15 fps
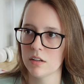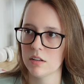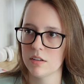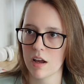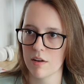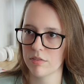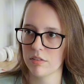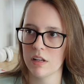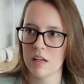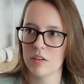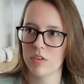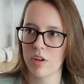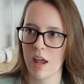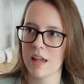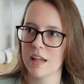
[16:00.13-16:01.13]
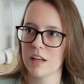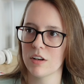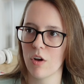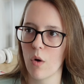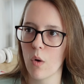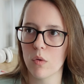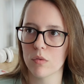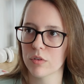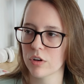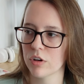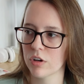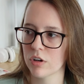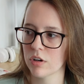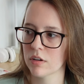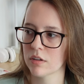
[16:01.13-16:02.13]
definitely taken
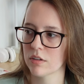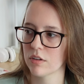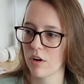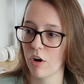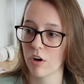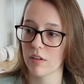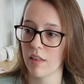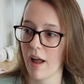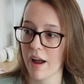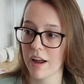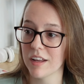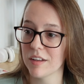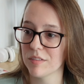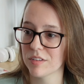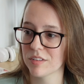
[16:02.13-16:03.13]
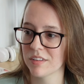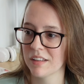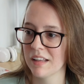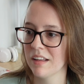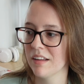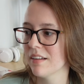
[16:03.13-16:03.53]
over our lives,